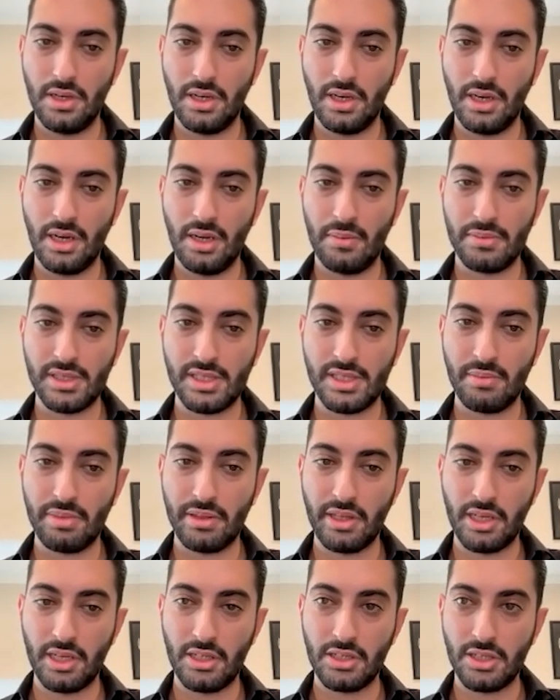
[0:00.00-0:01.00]
And I'm
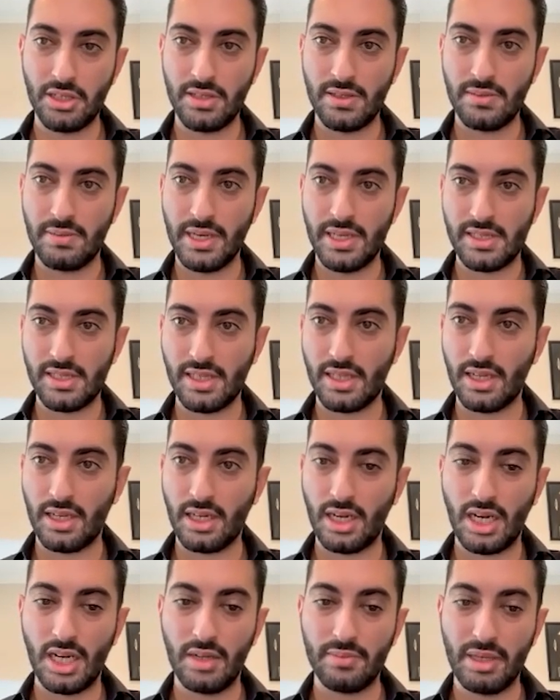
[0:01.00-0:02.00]
simply just basically
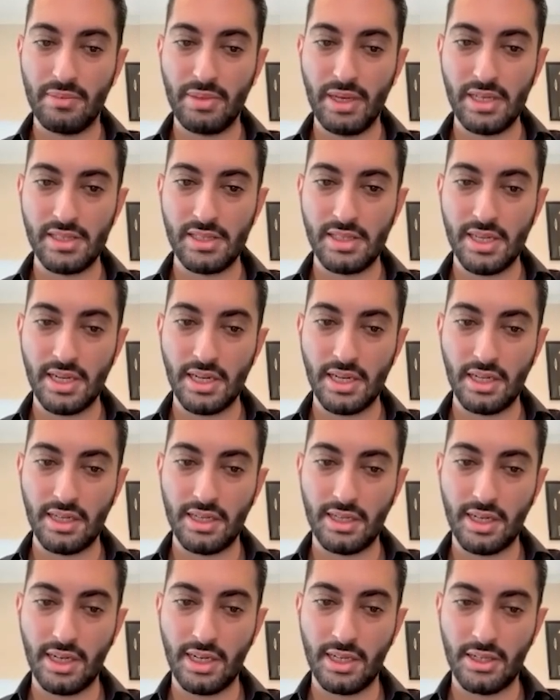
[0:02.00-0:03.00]
copy and pasting
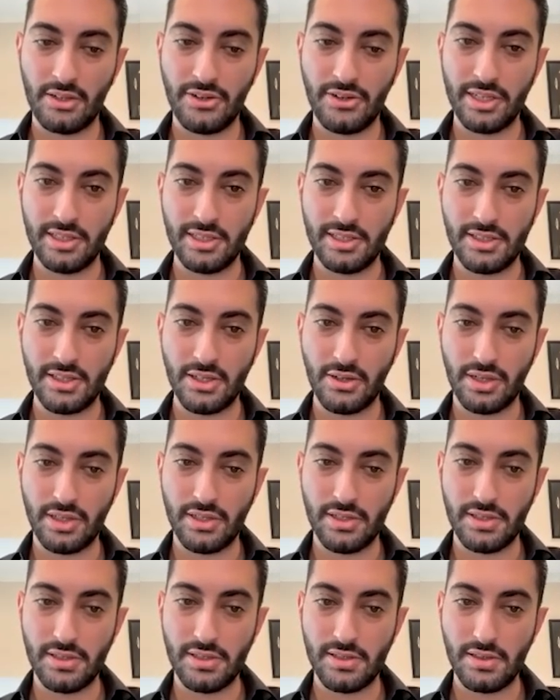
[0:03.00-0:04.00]
and creating these
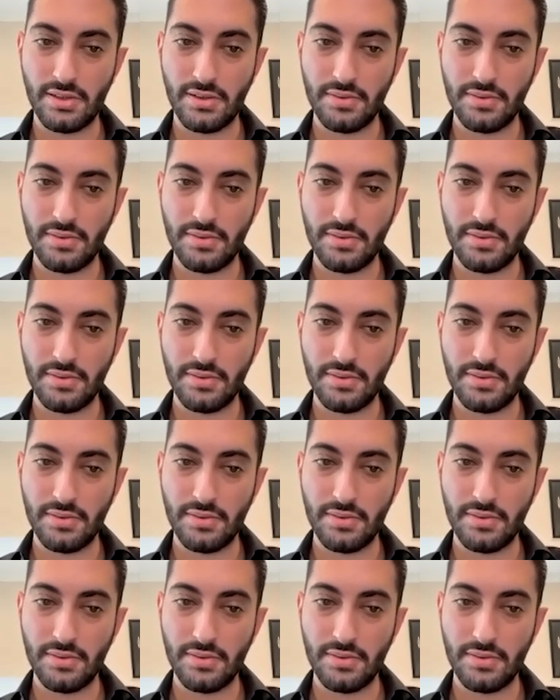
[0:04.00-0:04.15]
sequences.